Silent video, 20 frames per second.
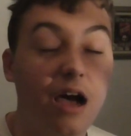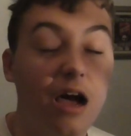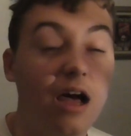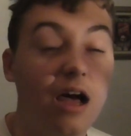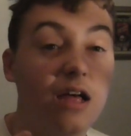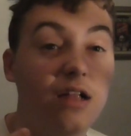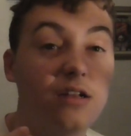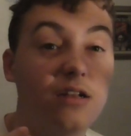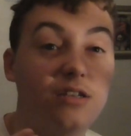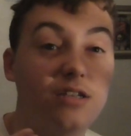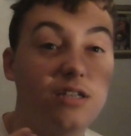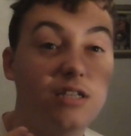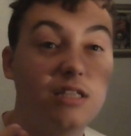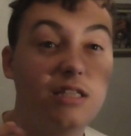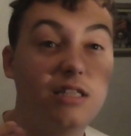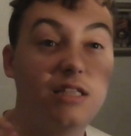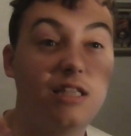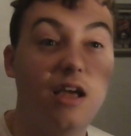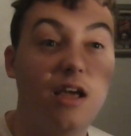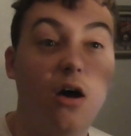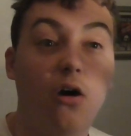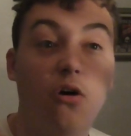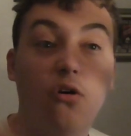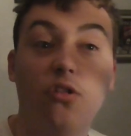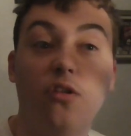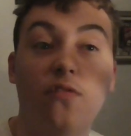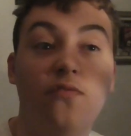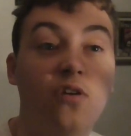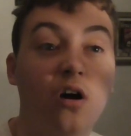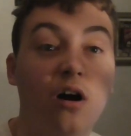And that
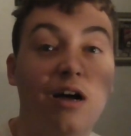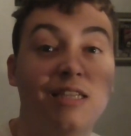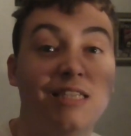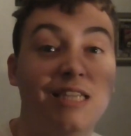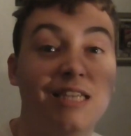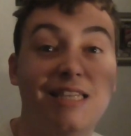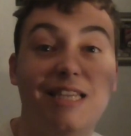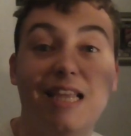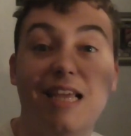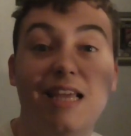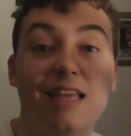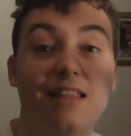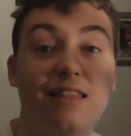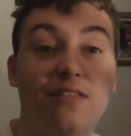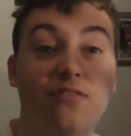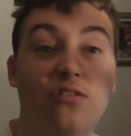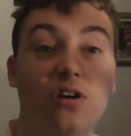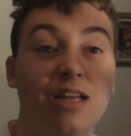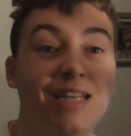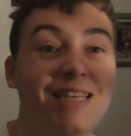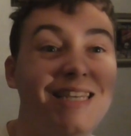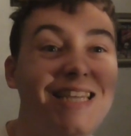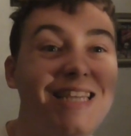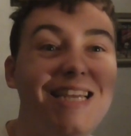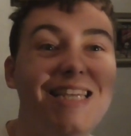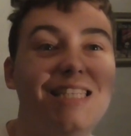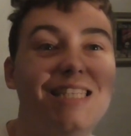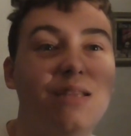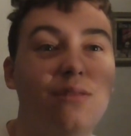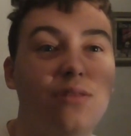all they've got is a deep they've got a
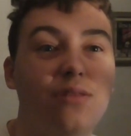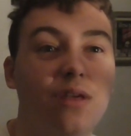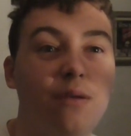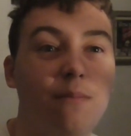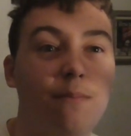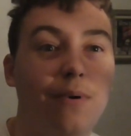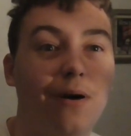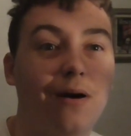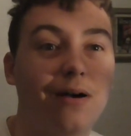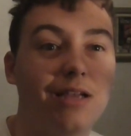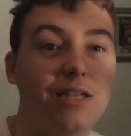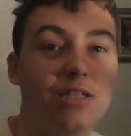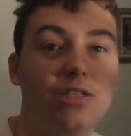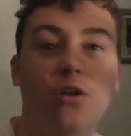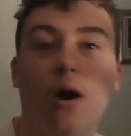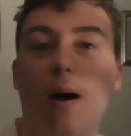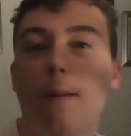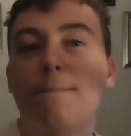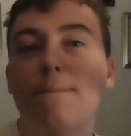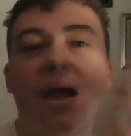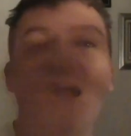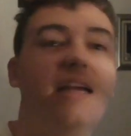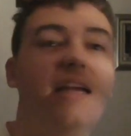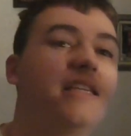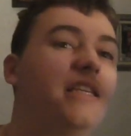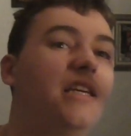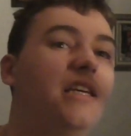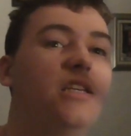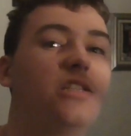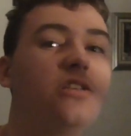decent theme park. It's not
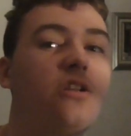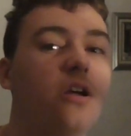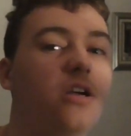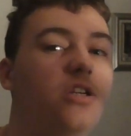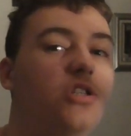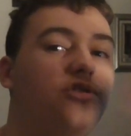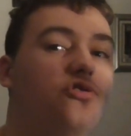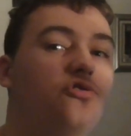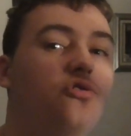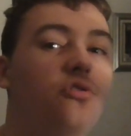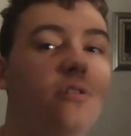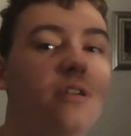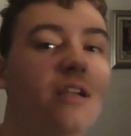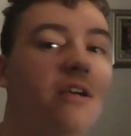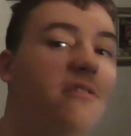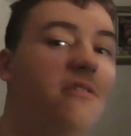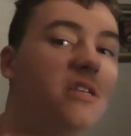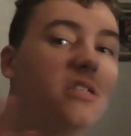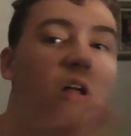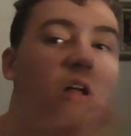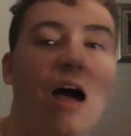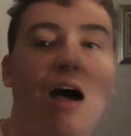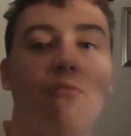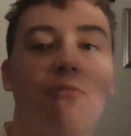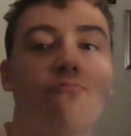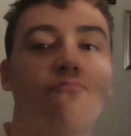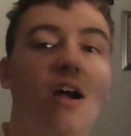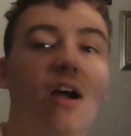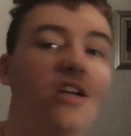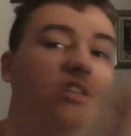amazing, it's not extraordinary, it's not
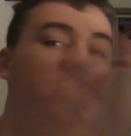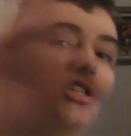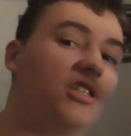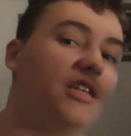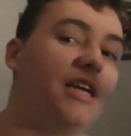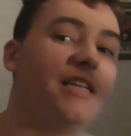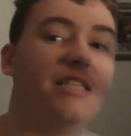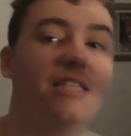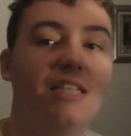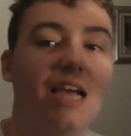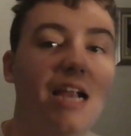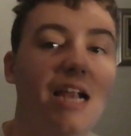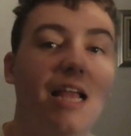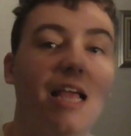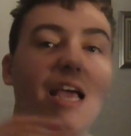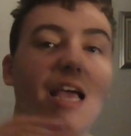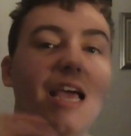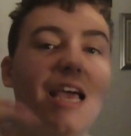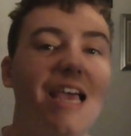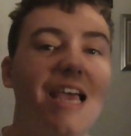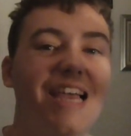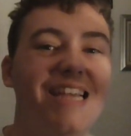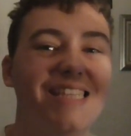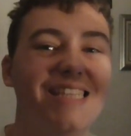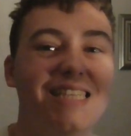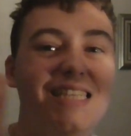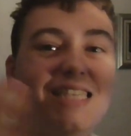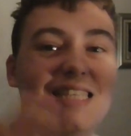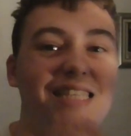outrageously entertaining. It's